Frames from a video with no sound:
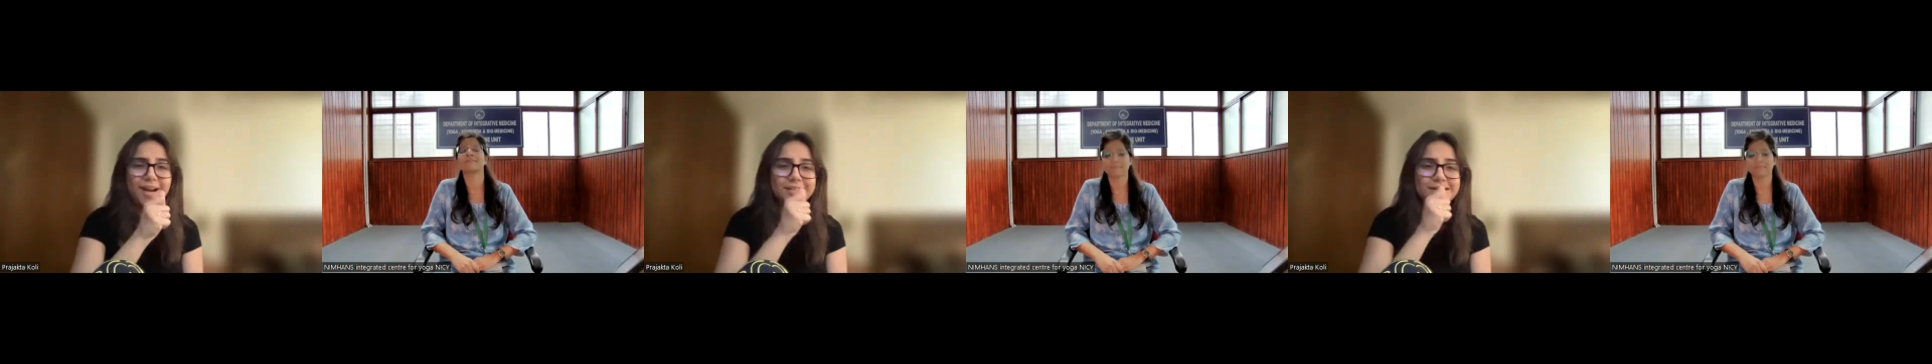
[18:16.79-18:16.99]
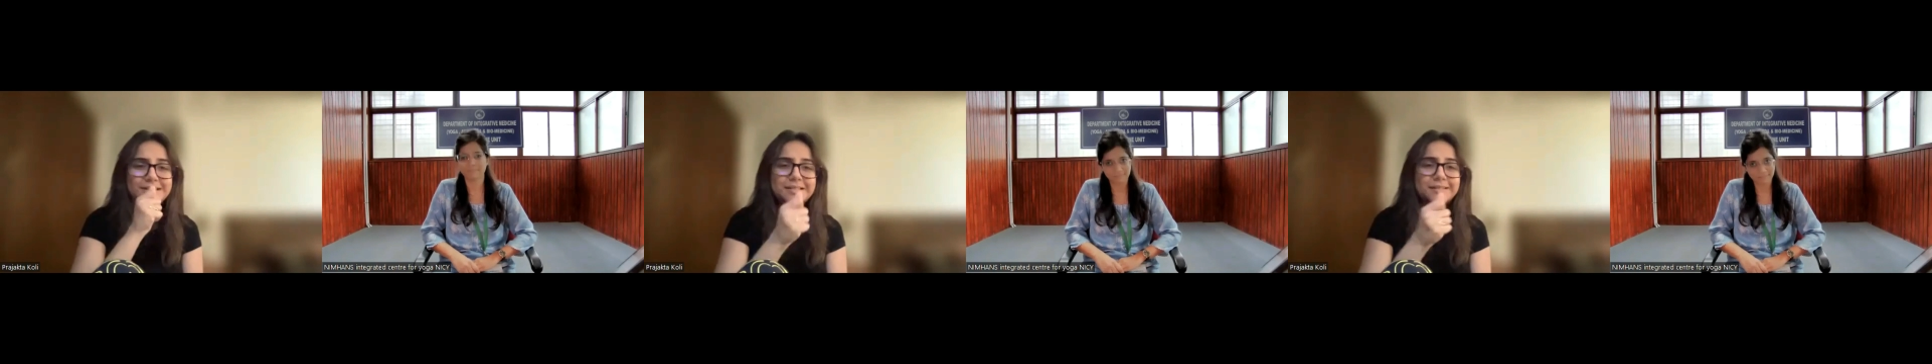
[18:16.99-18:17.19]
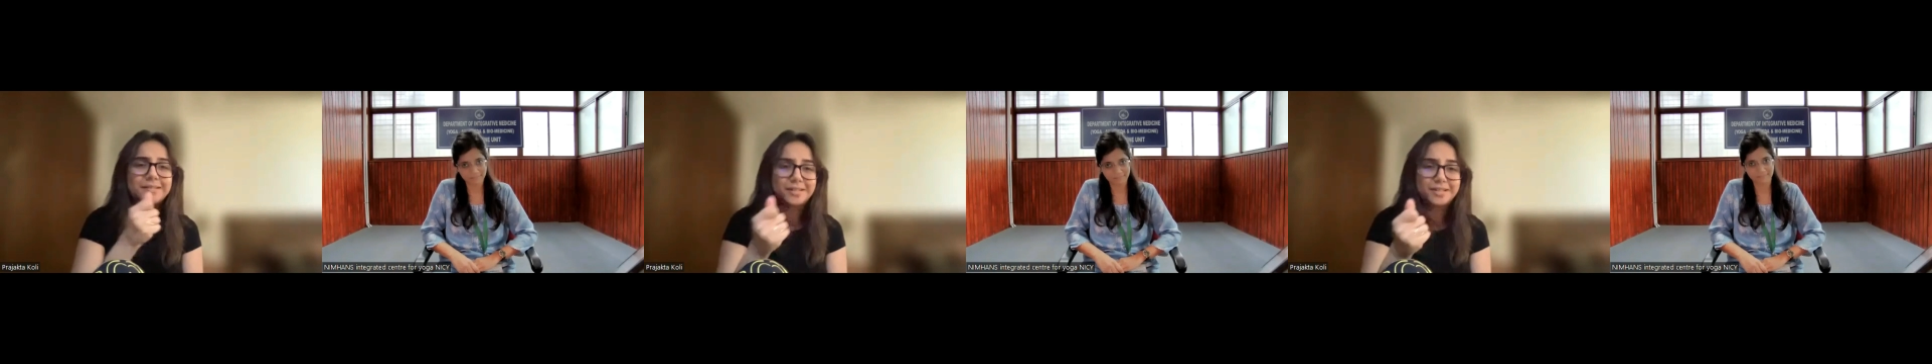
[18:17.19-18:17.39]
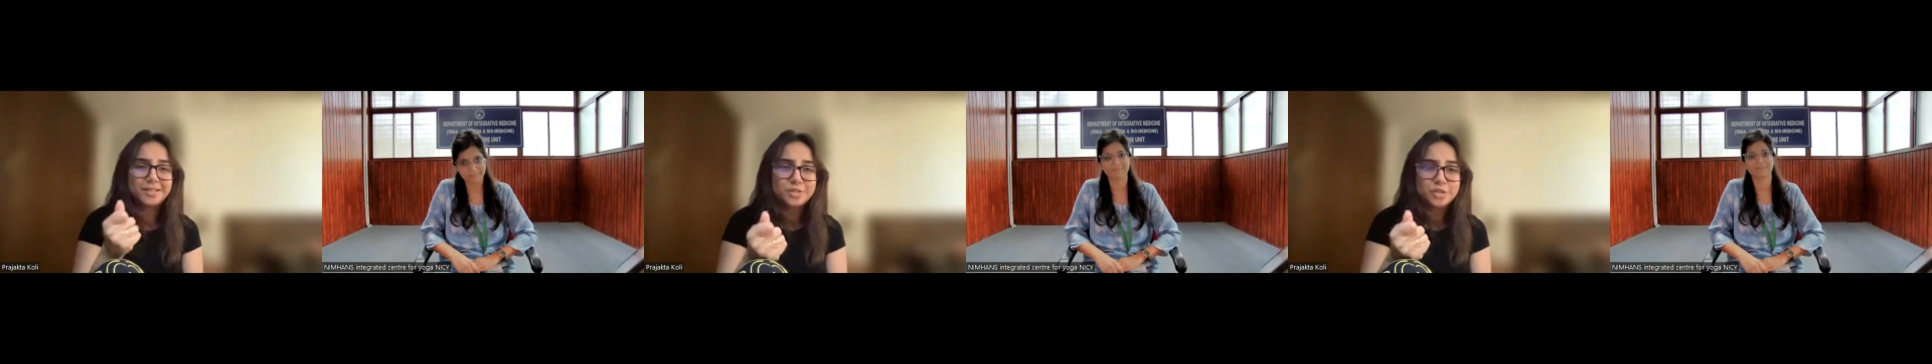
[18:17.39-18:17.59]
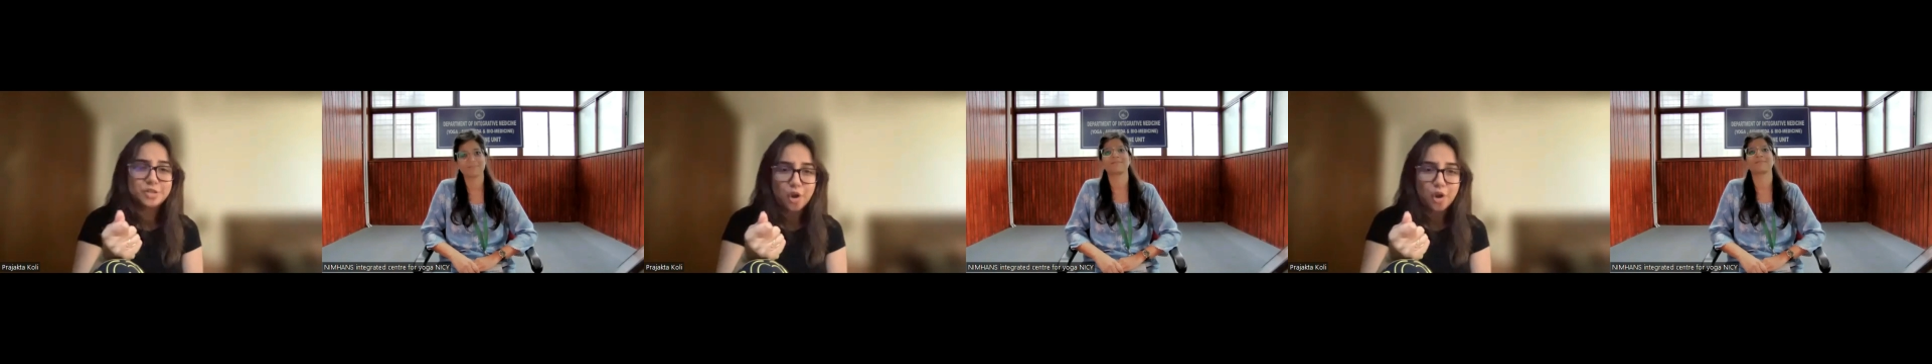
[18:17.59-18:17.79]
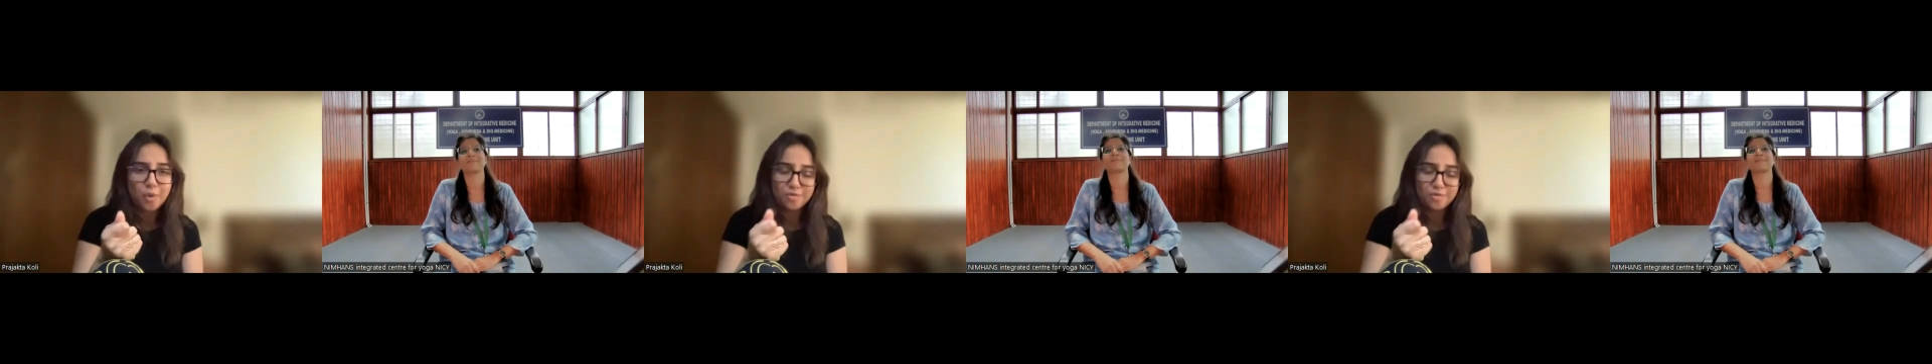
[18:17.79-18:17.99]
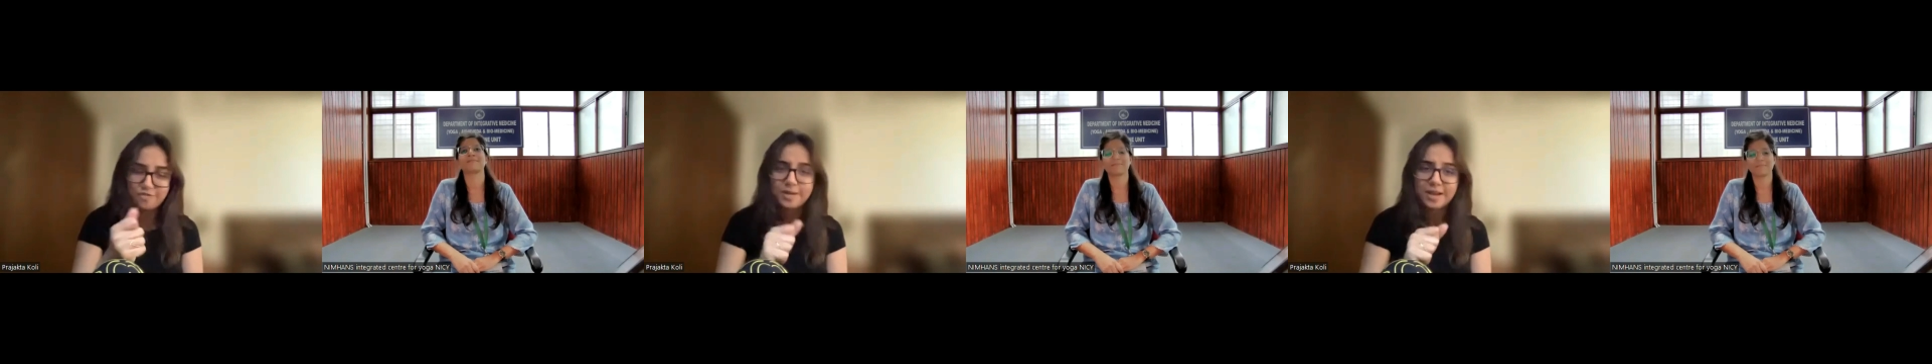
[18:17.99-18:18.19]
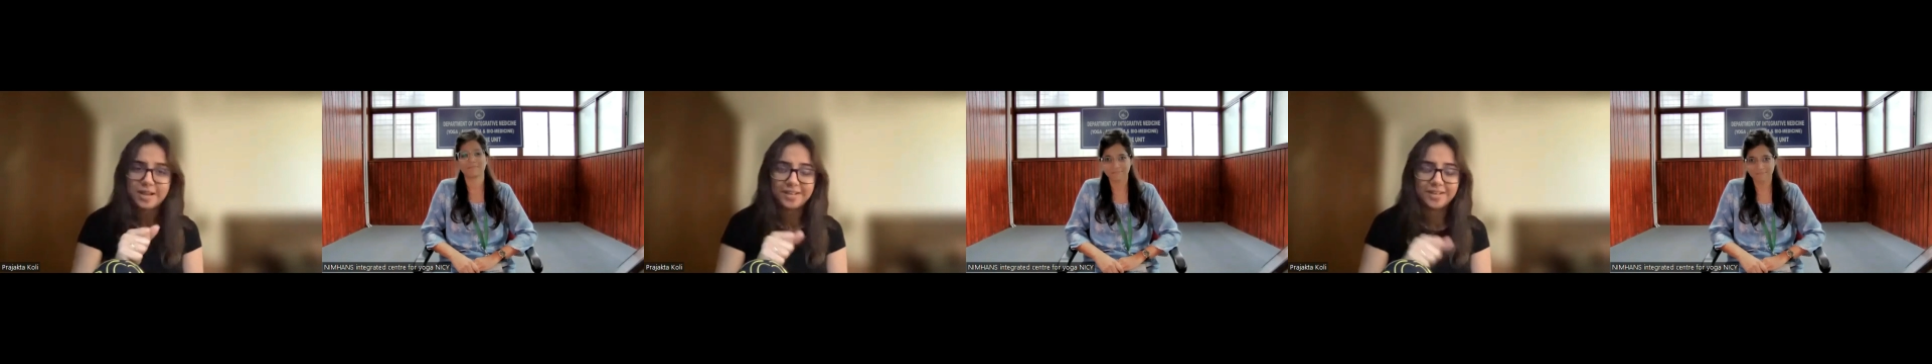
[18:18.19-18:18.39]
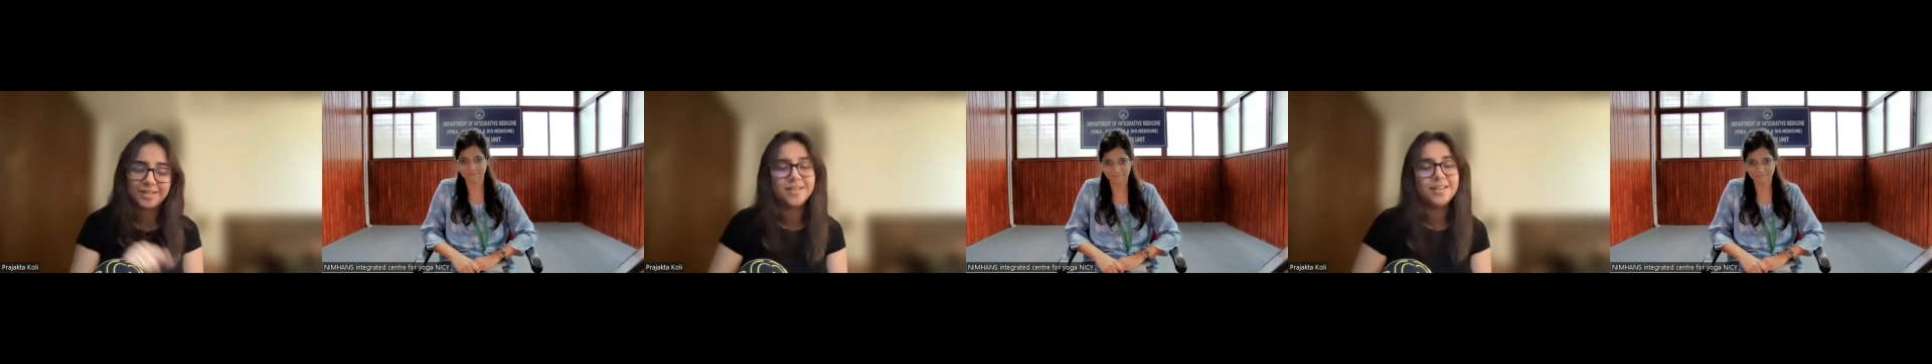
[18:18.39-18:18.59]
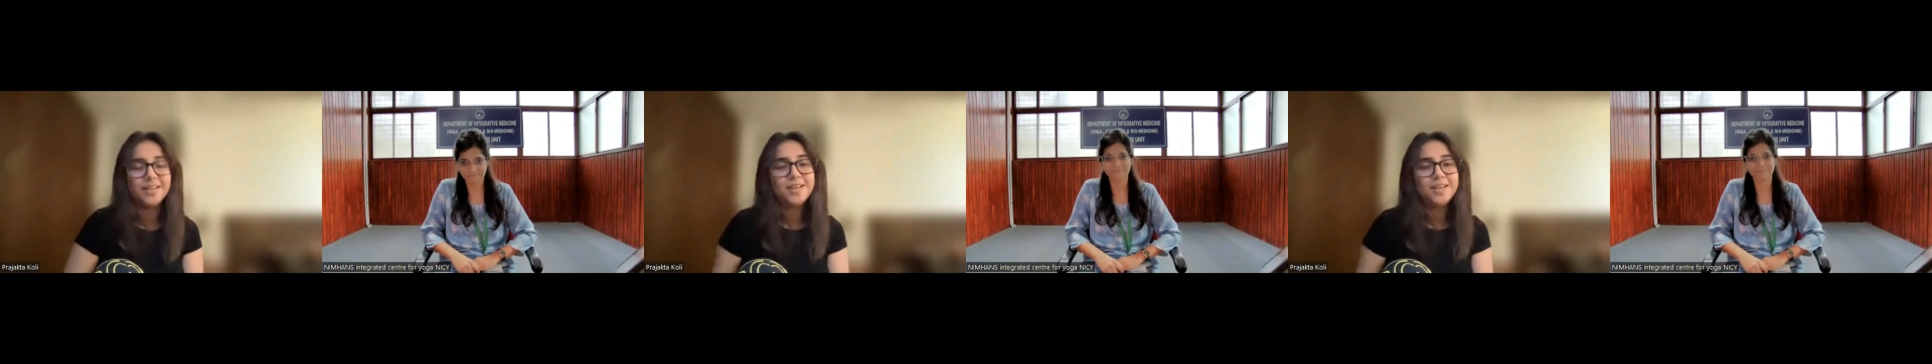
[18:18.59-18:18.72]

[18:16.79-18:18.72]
uncertain job of mine.